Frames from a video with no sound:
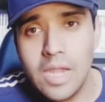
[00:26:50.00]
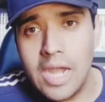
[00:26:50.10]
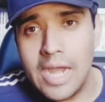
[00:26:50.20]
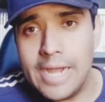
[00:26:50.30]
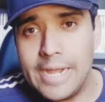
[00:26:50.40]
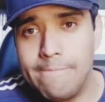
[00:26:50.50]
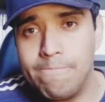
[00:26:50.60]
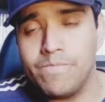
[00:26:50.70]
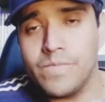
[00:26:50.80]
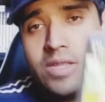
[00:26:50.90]
Um,
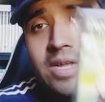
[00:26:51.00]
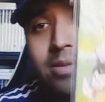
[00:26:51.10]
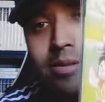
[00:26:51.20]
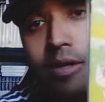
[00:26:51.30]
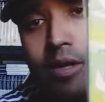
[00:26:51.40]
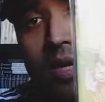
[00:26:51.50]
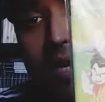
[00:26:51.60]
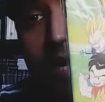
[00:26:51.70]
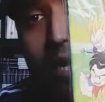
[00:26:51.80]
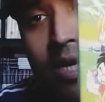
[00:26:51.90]
and that is
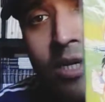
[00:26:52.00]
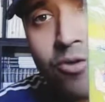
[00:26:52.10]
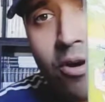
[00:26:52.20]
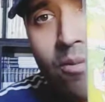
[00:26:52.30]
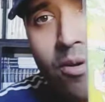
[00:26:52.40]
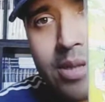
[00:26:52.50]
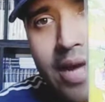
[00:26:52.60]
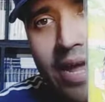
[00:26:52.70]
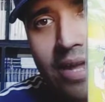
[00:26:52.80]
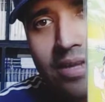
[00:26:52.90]
Dragon Ball Z,
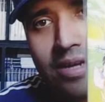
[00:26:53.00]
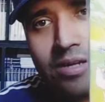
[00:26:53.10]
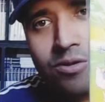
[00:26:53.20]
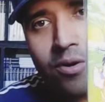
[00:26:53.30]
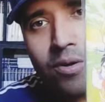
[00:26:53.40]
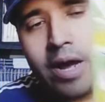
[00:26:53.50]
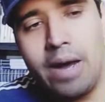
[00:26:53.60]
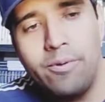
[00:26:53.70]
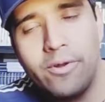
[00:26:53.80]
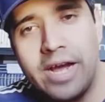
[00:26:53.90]
Dra uh,
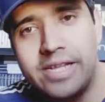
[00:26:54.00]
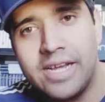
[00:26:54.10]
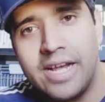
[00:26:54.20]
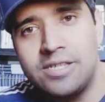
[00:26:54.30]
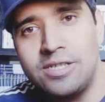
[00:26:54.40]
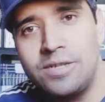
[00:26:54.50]
Budokai Tenkaichi